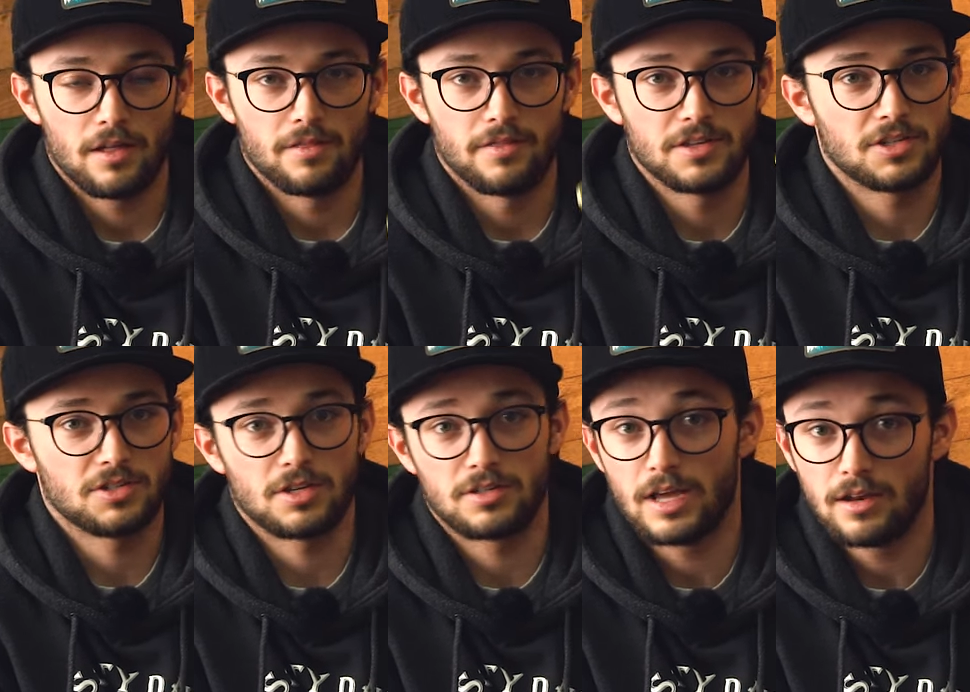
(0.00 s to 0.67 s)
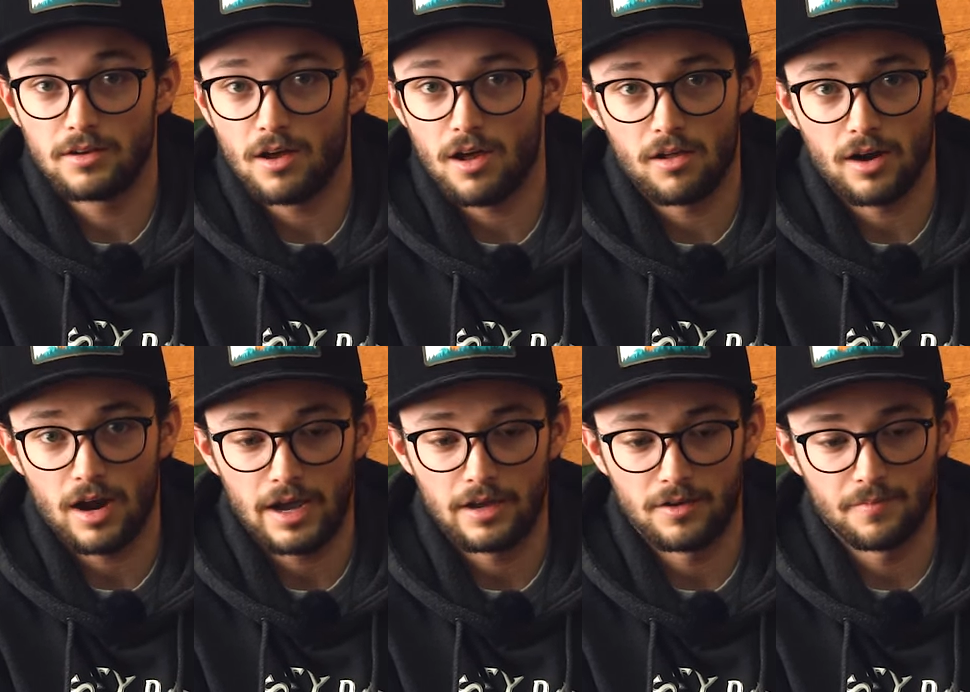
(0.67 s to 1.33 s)
This is a
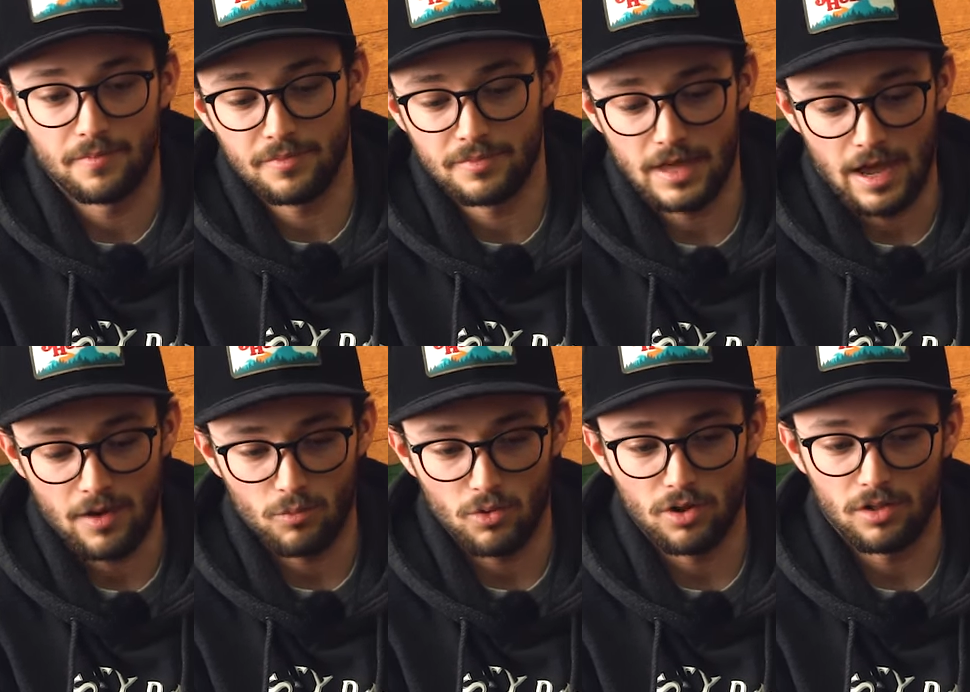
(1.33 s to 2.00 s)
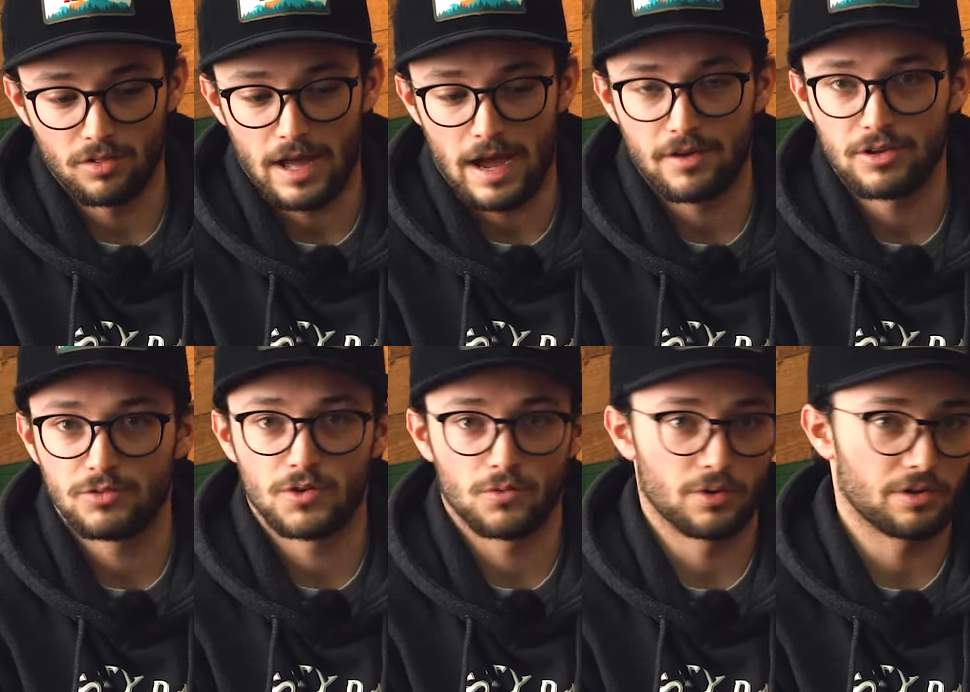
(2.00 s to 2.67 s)
$10 item that will allow
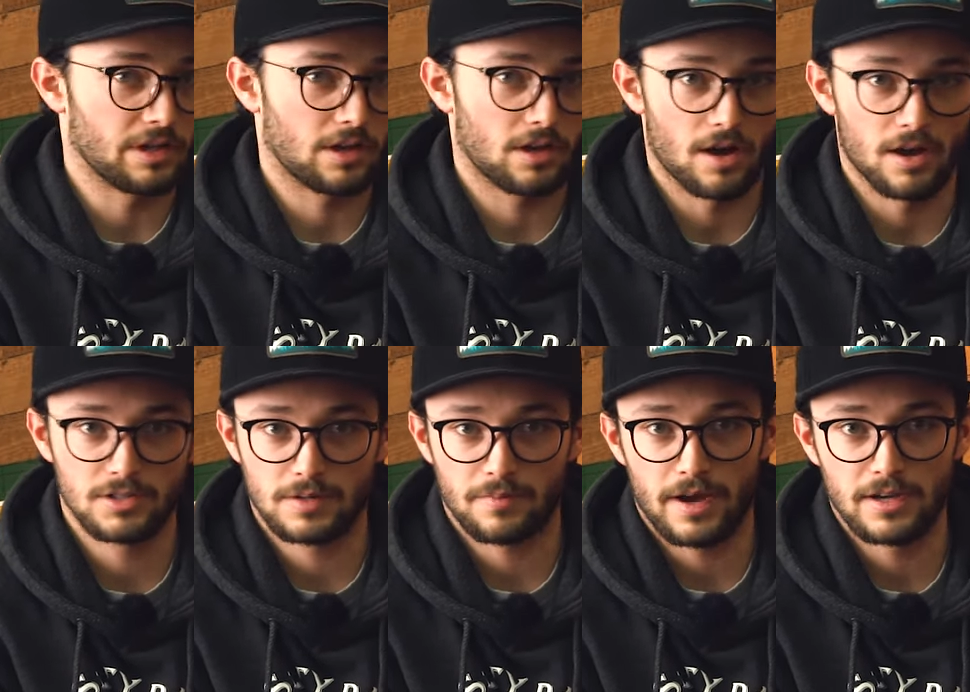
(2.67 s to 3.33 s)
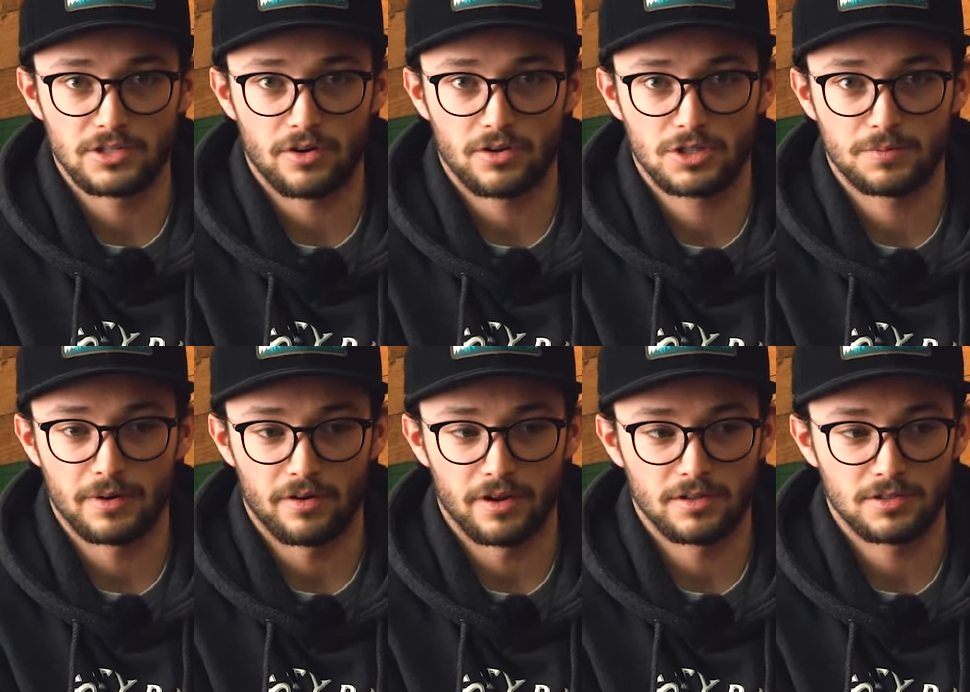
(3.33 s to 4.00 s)
you to really customize your
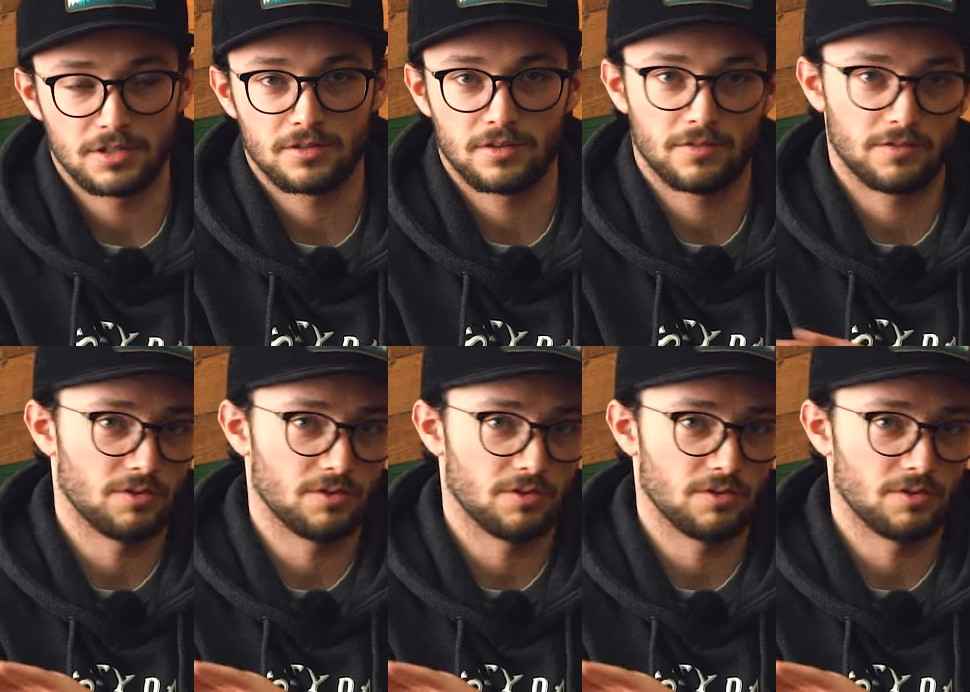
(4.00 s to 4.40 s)
experience.